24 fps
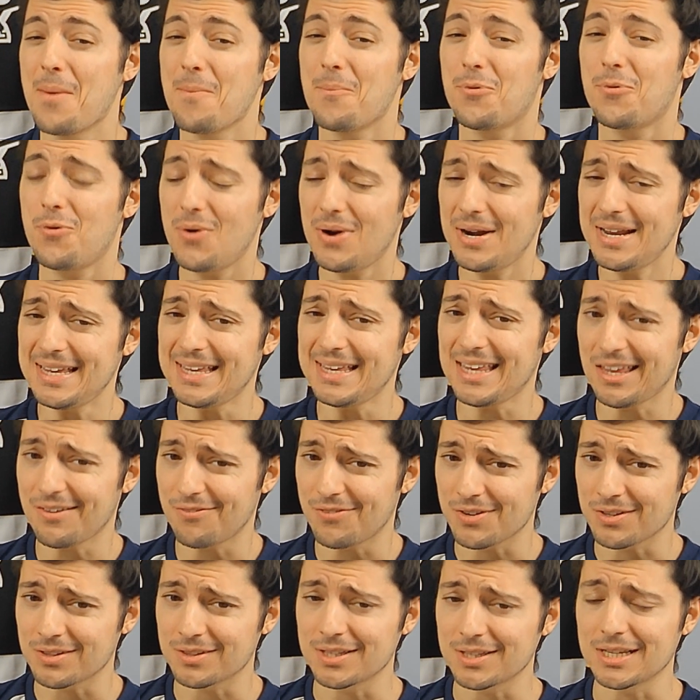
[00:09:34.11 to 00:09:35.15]
pretty
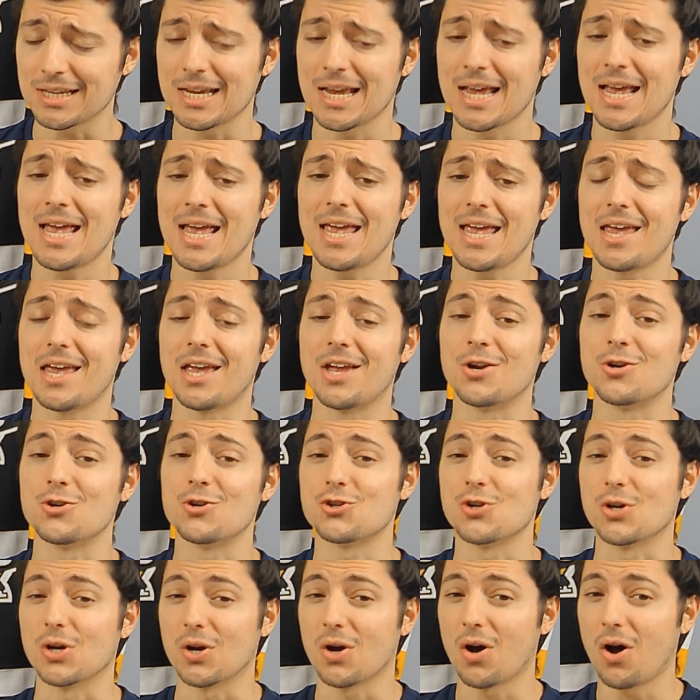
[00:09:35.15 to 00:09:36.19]
evenly in
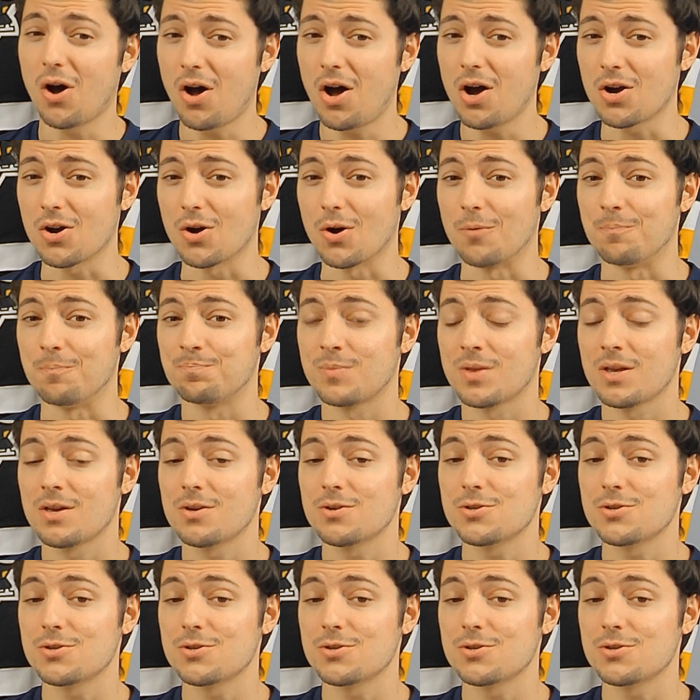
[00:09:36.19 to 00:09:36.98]
Chicago.